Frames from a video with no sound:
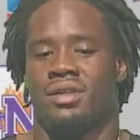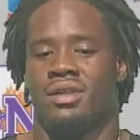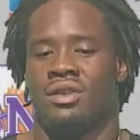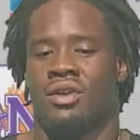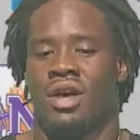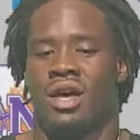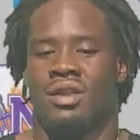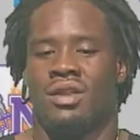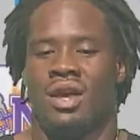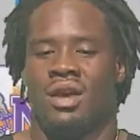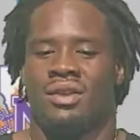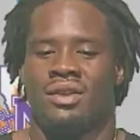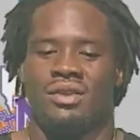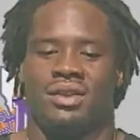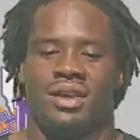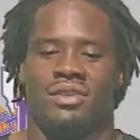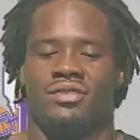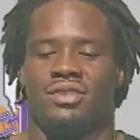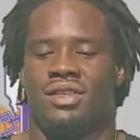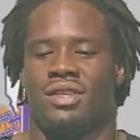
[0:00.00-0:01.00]
You know, I
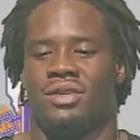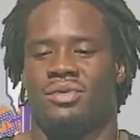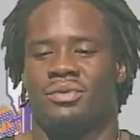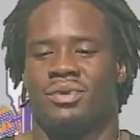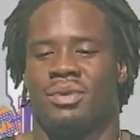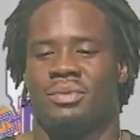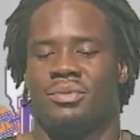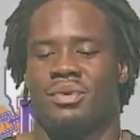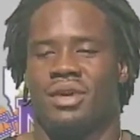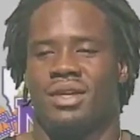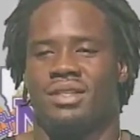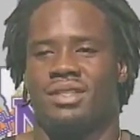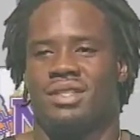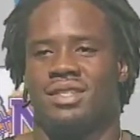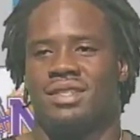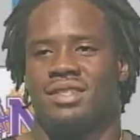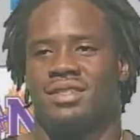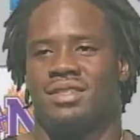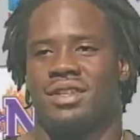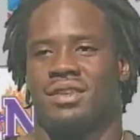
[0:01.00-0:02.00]
never did really pay
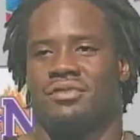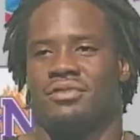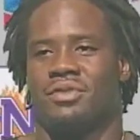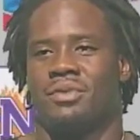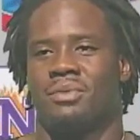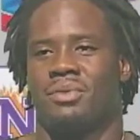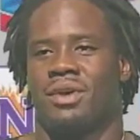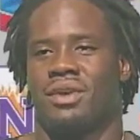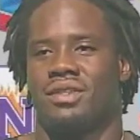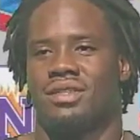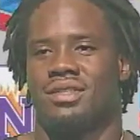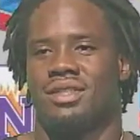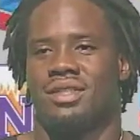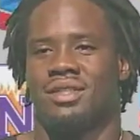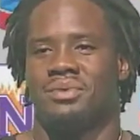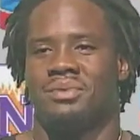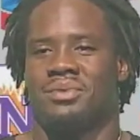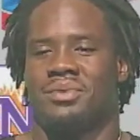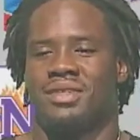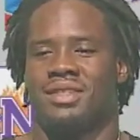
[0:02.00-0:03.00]
attention to their football
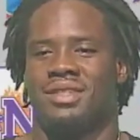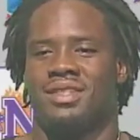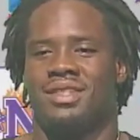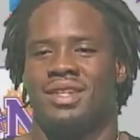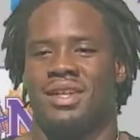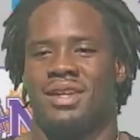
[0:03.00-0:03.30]
team, but